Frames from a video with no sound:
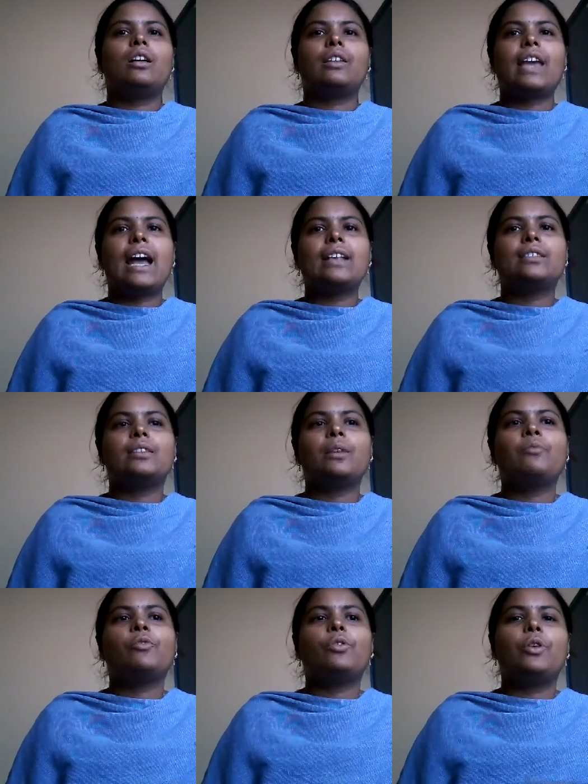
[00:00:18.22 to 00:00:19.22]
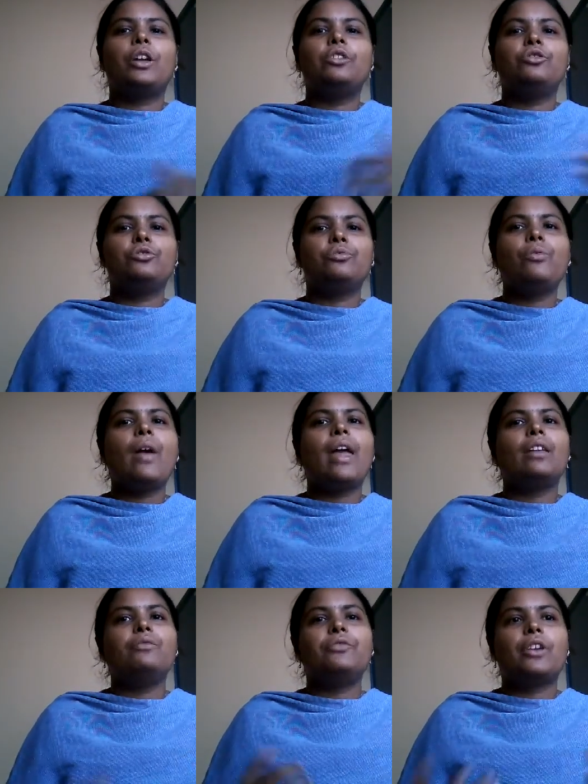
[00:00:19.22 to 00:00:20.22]
gas stream flowing to
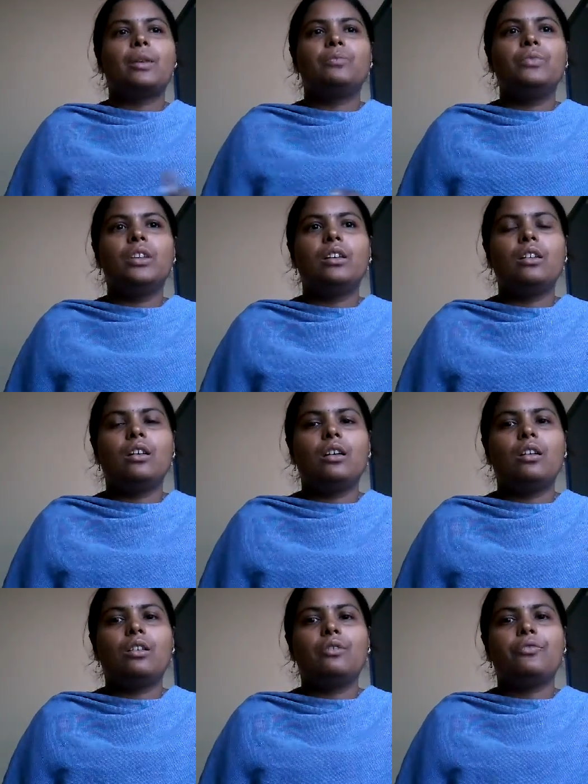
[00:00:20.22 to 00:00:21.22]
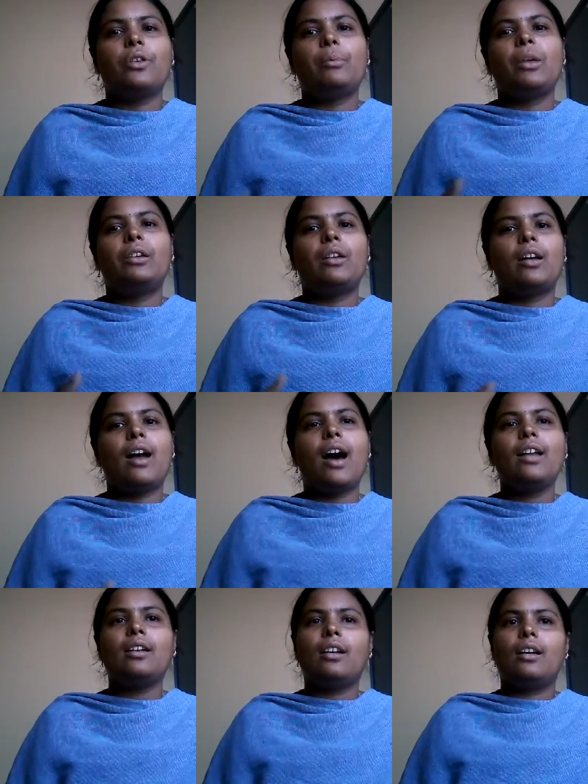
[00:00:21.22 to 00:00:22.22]
and from the fermenter
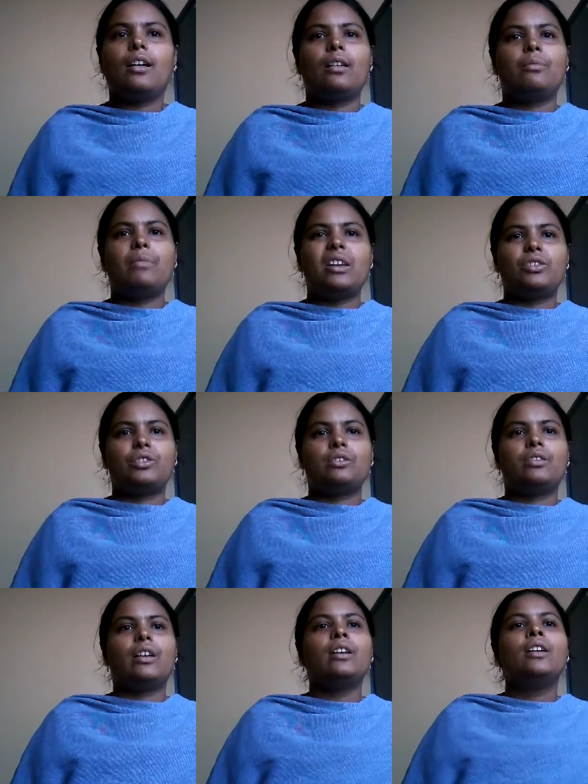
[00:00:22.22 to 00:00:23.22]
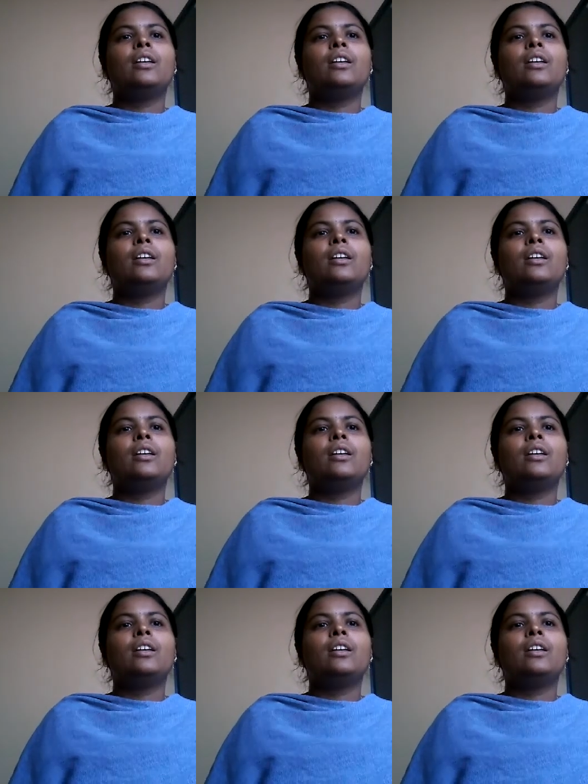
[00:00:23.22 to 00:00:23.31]
are measured.